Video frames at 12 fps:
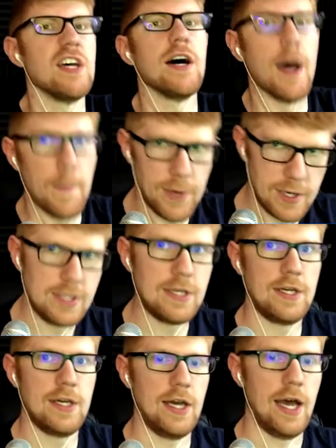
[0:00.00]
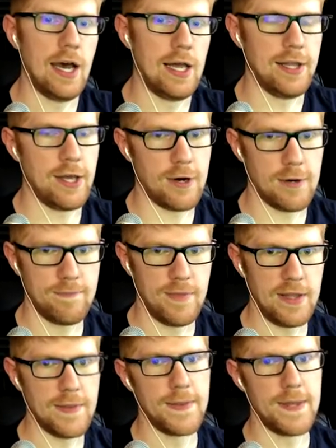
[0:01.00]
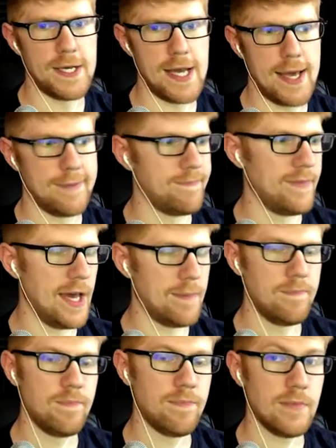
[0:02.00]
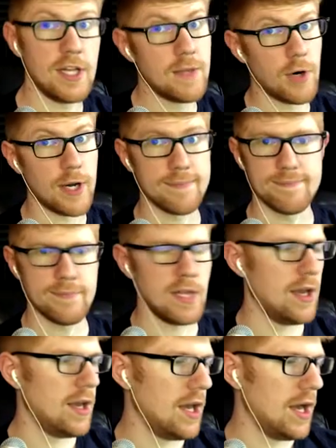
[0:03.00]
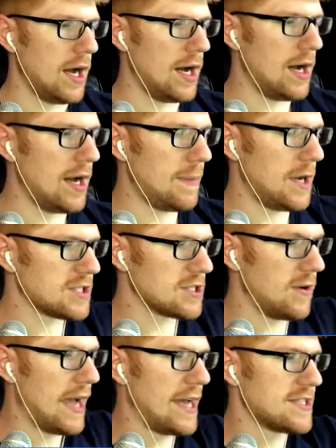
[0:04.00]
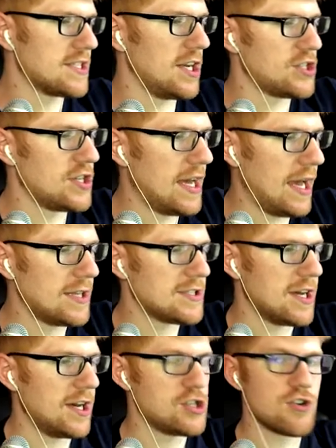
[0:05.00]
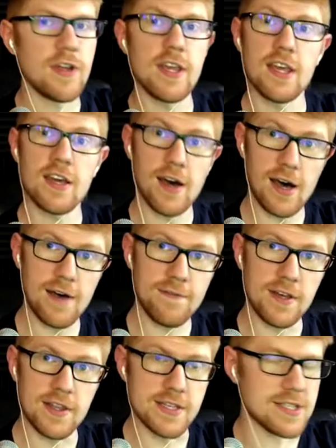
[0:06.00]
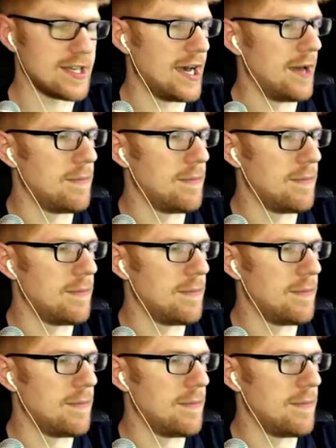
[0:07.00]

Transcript: up later in the day than in the morning. I'm also, as such, not drinking coffee this time,